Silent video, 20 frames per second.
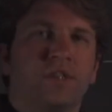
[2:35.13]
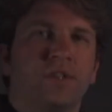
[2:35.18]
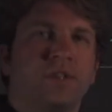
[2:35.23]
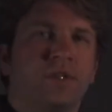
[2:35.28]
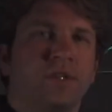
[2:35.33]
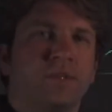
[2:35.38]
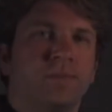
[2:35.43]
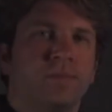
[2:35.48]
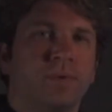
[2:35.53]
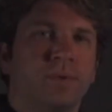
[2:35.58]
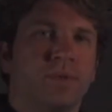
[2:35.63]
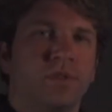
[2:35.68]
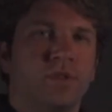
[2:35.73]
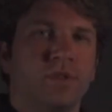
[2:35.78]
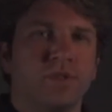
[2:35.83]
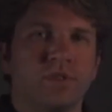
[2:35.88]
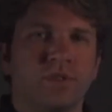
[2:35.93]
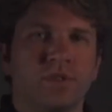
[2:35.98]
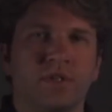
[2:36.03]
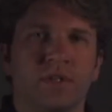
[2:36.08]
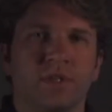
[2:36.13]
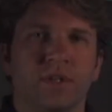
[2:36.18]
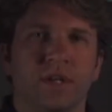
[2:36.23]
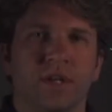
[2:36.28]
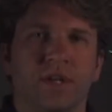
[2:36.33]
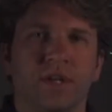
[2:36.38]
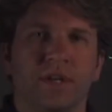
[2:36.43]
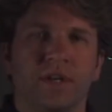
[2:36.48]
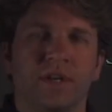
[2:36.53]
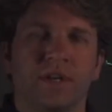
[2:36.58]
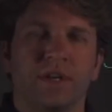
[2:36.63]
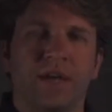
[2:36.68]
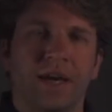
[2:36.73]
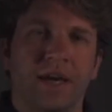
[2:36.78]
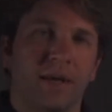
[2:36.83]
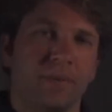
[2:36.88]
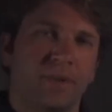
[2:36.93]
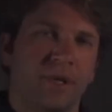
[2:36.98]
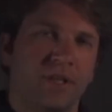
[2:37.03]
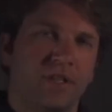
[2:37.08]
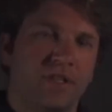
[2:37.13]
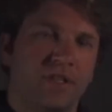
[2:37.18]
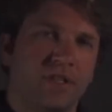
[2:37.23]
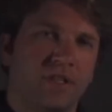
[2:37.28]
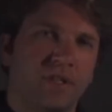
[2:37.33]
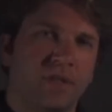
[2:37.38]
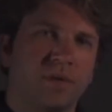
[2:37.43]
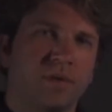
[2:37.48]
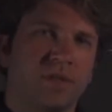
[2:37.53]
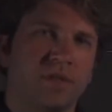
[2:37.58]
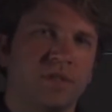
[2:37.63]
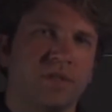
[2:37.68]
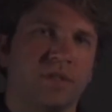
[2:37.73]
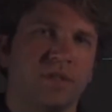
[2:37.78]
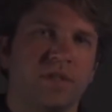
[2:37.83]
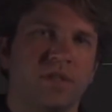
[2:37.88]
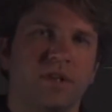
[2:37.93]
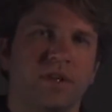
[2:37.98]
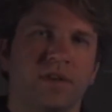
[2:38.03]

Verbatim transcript: to produce uh, animated sequences